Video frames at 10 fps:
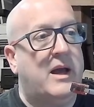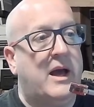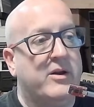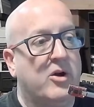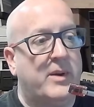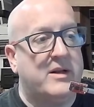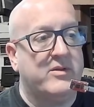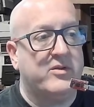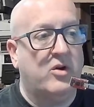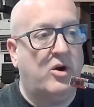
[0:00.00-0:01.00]
and go back to
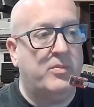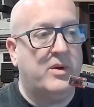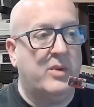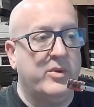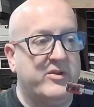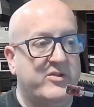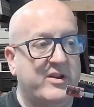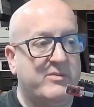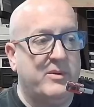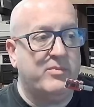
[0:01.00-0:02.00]
the top, and we can see
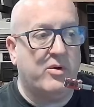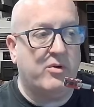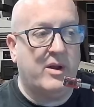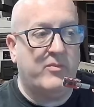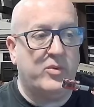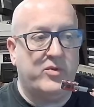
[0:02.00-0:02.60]
it's been programmed